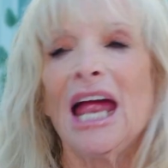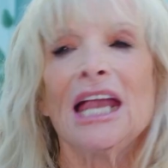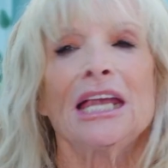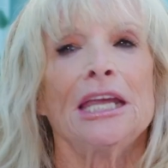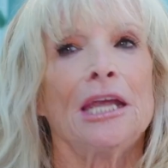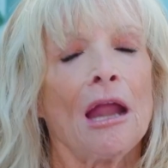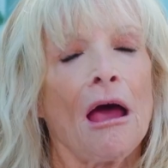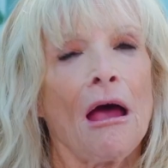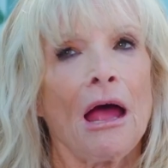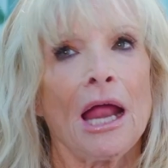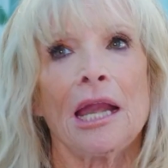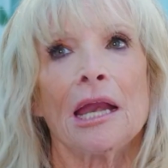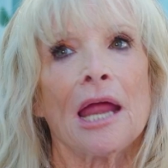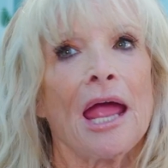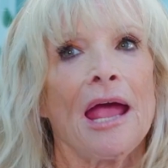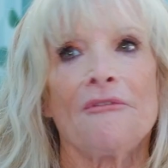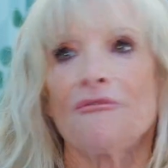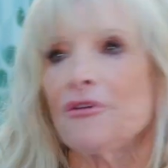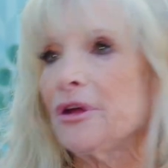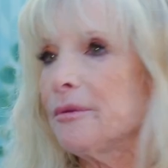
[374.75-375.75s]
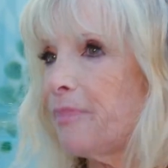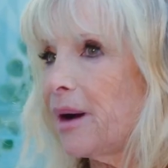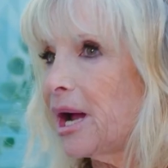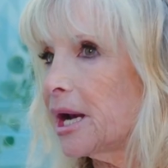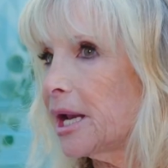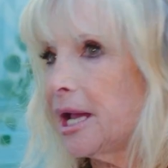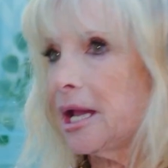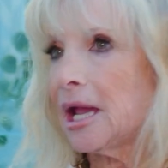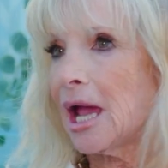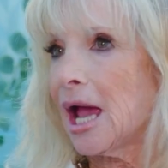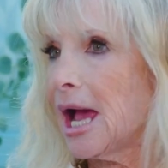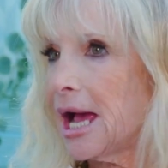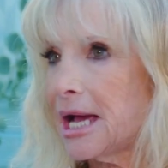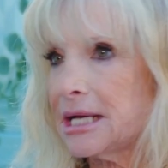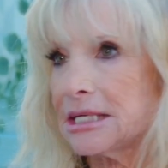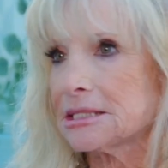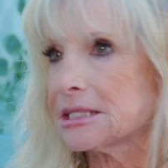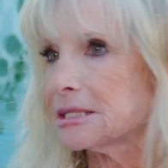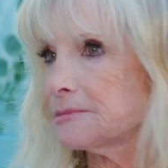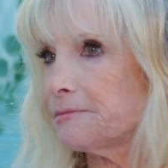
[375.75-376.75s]
Not everybody
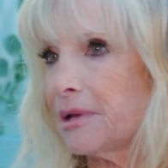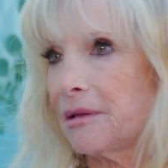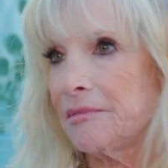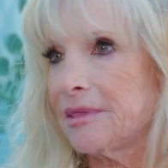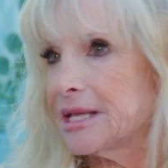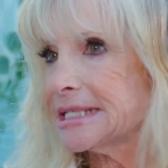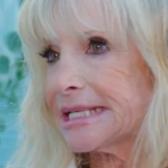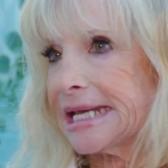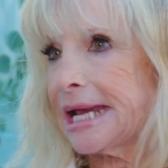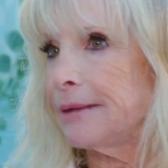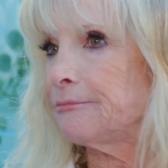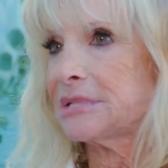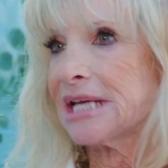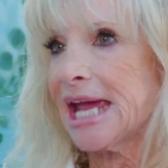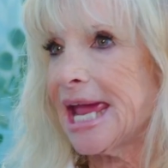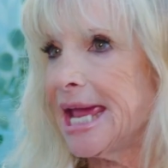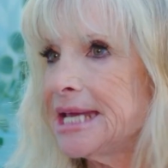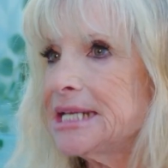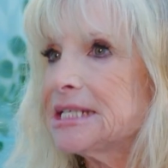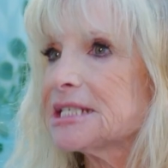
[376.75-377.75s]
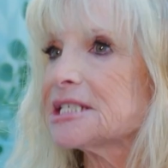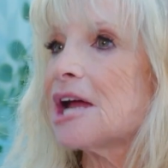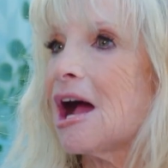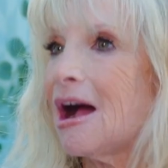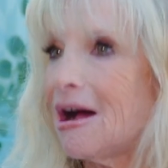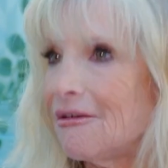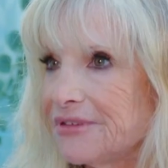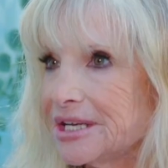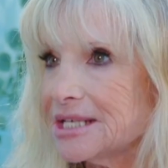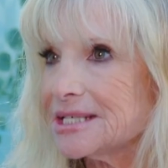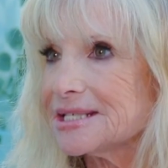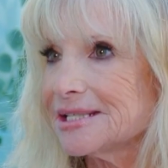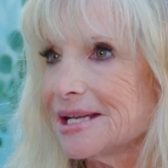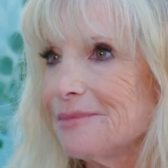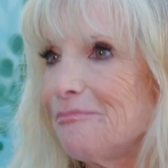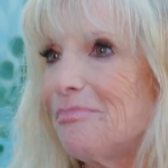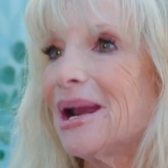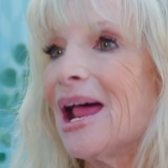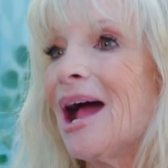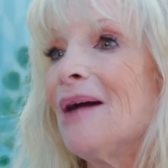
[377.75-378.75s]
has the same taste, obviously,
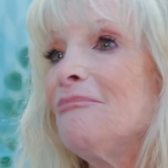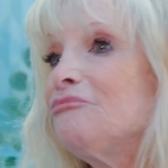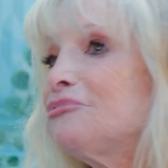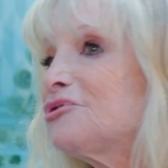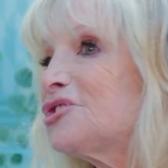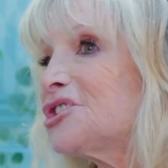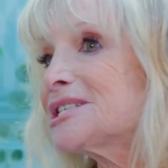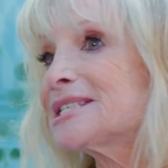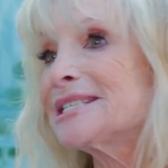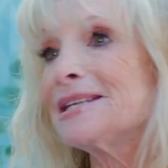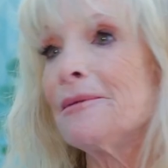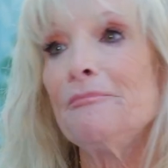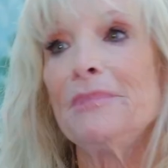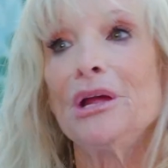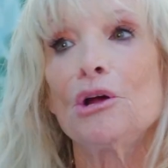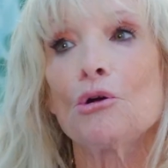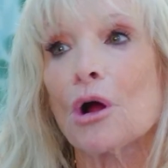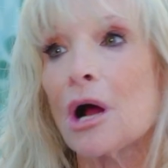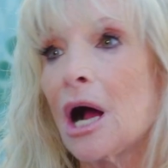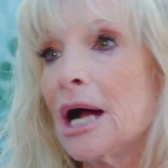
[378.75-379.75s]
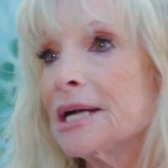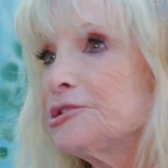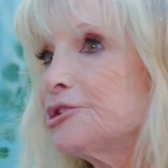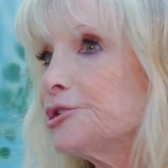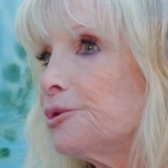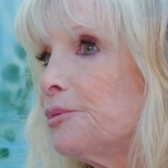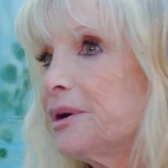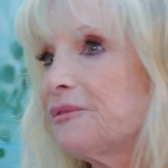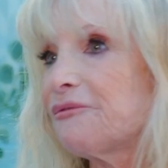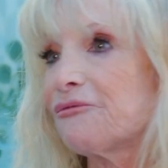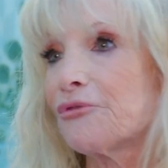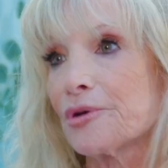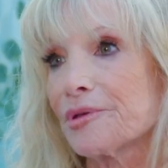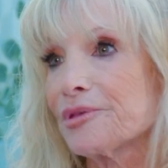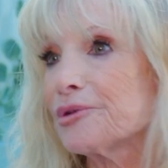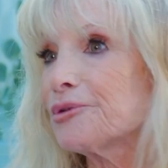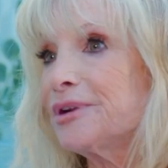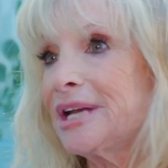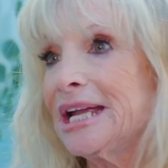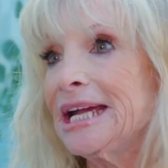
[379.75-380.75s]
but I'm just a mere conduit for
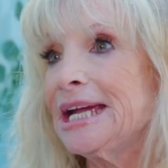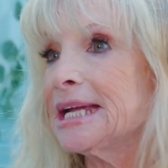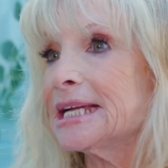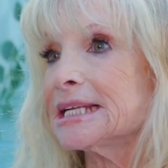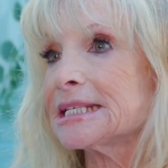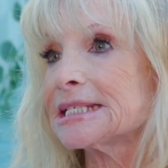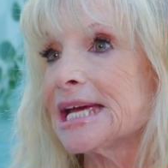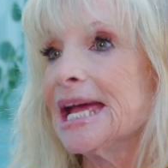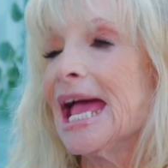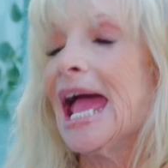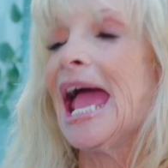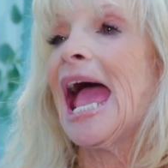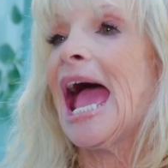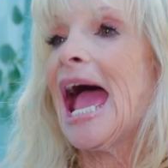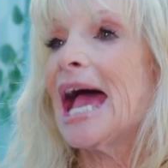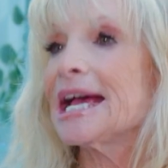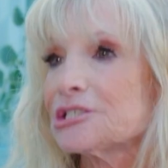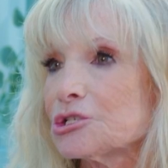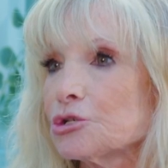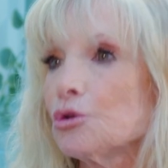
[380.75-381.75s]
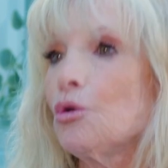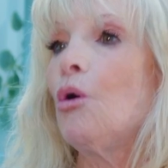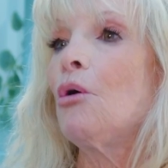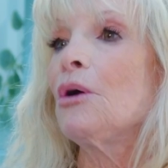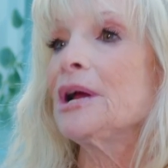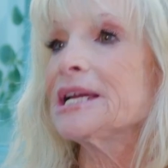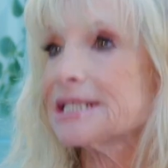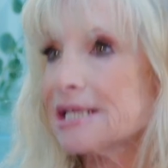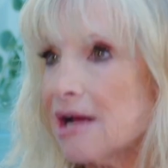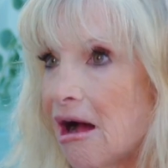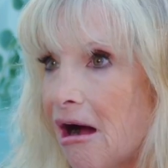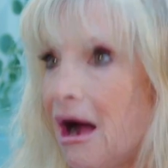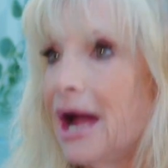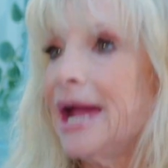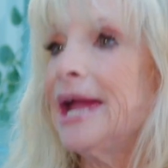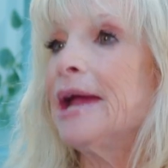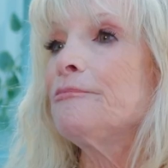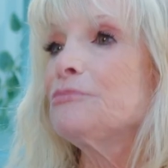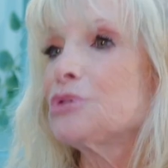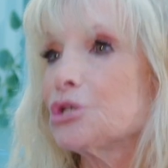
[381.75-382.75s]
their needs. As long as I
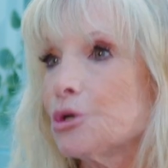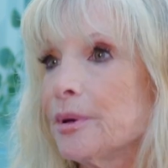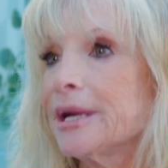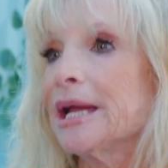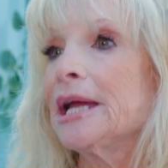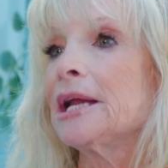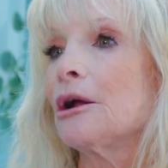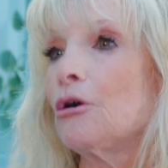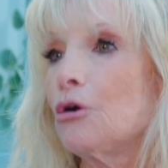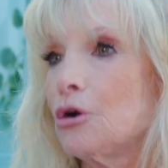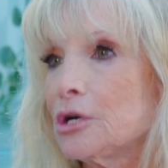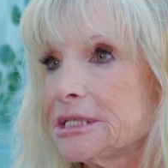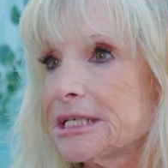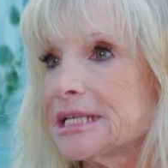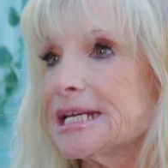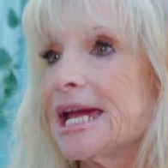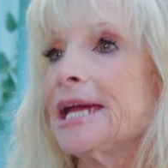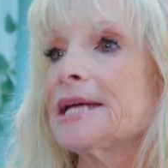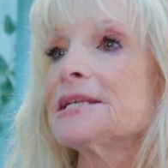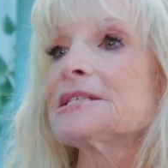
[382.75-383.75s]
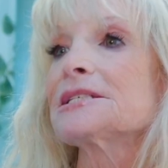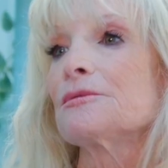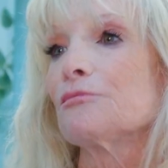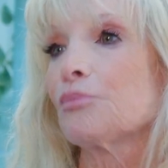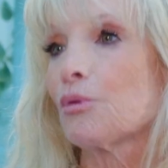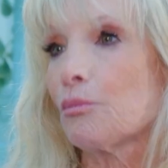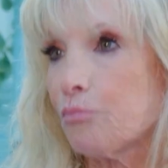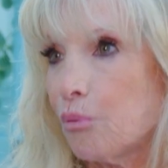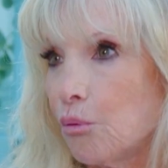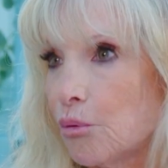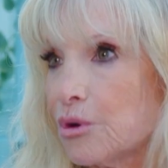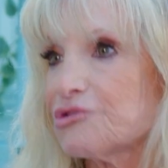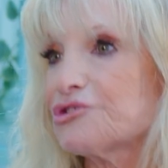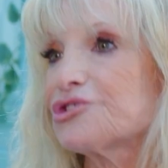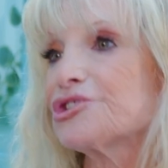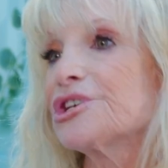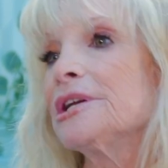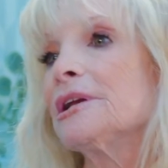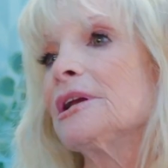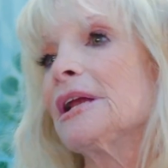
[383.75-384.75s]
am doing it in good taste, and
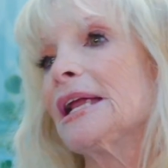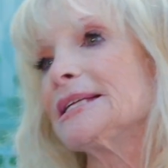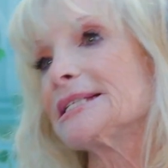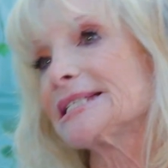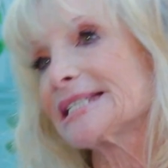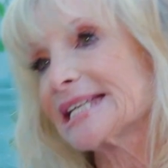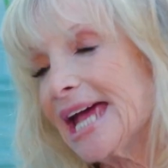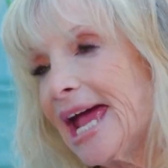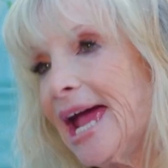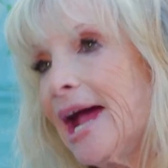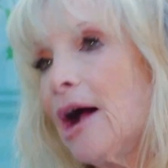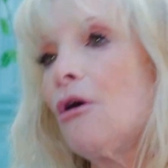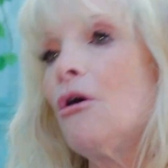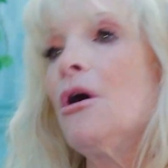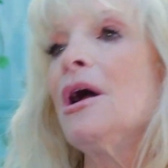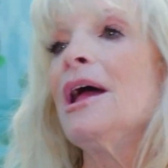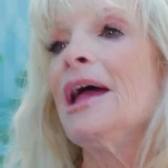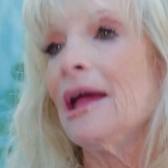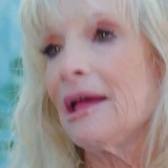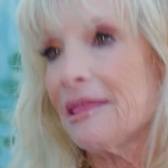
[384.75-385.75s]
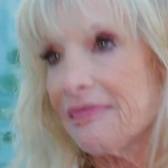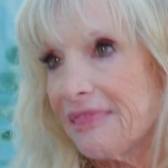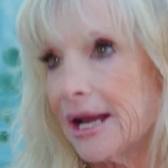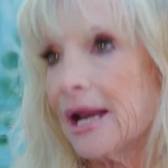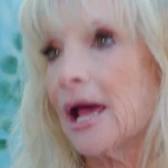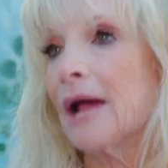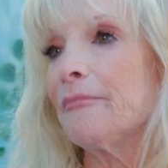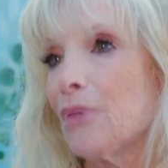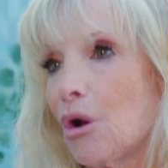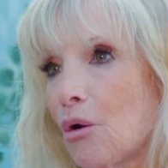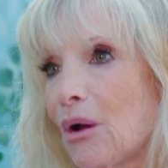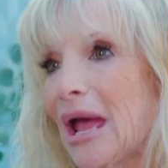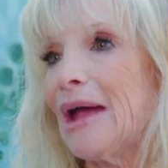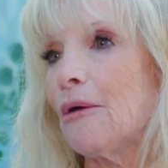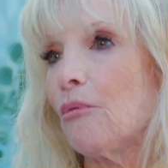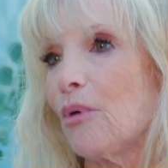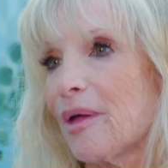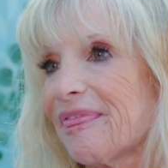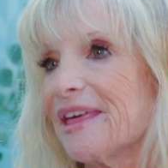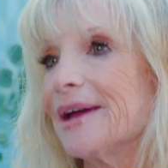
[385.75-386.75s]
proportion, scale, then I'm
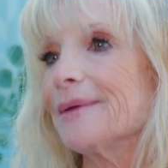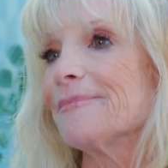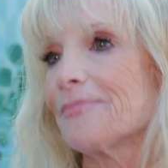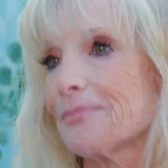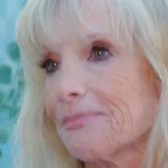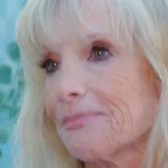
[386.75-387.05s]
okay with it.